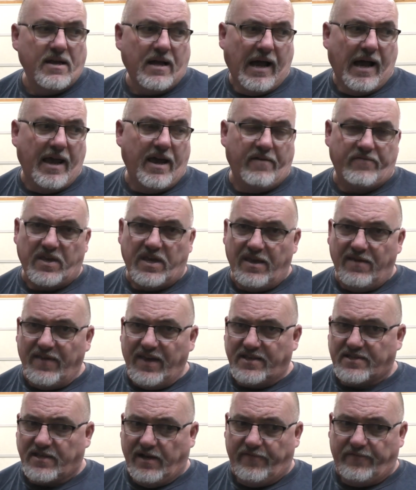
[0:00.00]
I have the
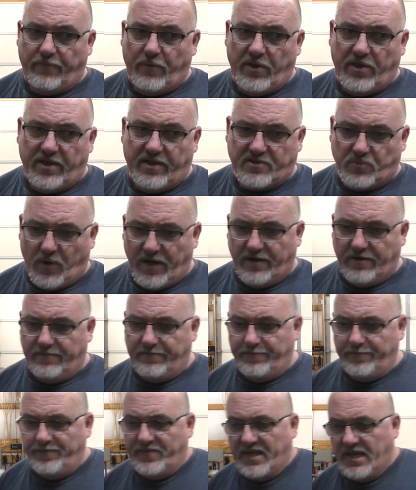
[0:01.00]
EV stuff with it as well.
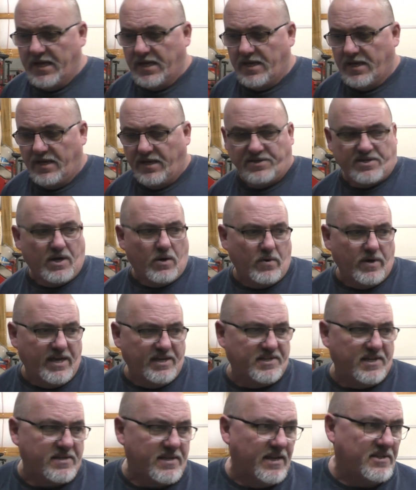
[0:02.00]
So
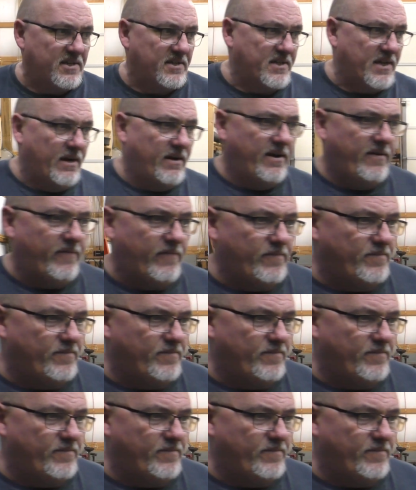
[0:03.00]
is it necessary?